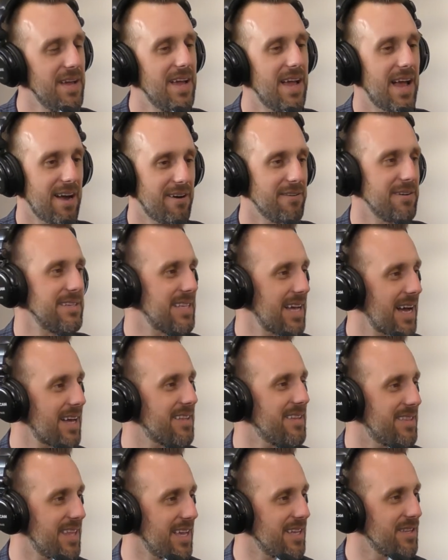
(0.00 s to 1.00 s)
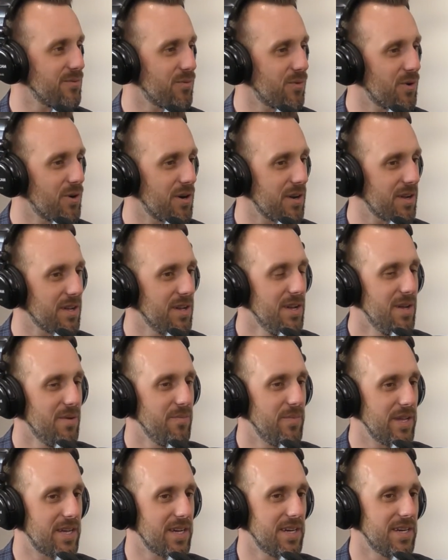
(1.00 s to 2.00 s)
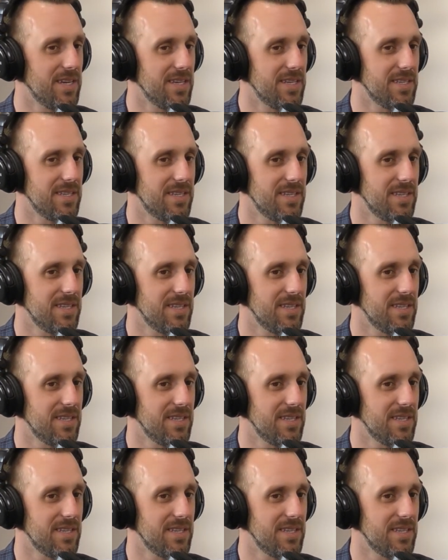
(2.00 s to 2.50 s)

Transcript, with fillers: how exactly things work because